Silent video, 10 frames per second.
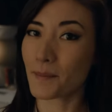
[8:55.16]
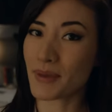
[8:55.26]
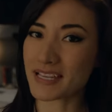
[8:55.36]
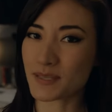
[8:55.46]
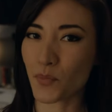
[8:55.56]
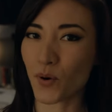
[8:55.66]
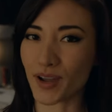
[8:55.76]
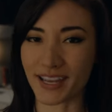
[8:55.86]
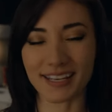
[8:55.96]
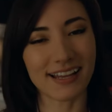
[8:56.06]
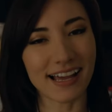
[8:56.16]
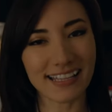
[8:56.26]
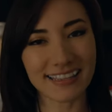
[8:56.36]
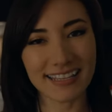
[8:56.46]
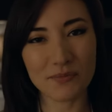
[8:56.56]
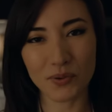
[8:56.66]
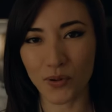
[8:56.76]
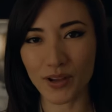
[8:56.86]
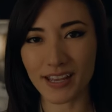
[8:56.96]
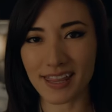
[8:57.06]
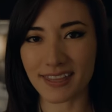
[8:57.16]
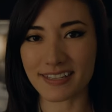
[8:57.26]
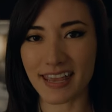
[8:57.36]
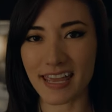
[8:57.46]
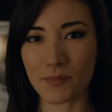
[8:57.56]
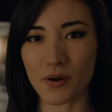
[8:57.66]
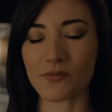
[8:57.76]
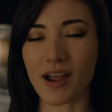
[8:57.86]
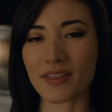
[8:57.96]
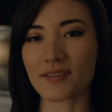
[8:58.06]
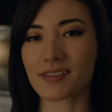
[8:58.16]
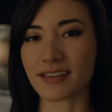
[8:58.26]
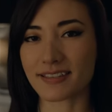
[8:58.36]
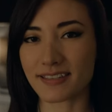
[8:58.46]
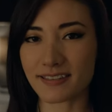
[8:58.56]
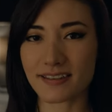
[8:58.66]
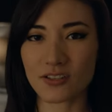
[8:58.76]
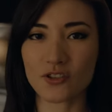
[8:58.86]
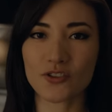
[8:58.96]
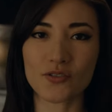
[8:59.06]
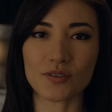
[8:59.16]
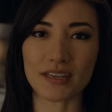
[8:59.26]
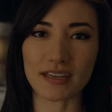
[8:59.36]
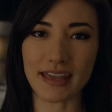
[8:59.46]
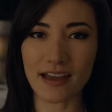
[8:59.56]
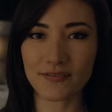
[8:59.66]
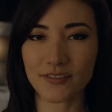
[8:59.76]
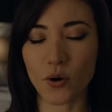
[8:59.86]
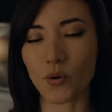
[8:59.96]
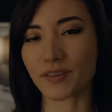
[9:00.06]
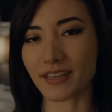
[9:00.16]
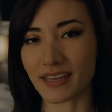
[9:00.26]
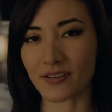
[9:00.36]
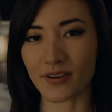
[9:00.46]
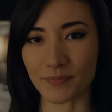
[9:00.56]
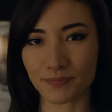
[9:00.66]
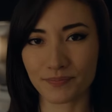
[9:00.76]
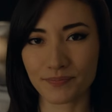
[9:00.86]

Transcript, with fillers: Best boy, not the employee of the day, but rather the assistant to the gaffer or the key grip.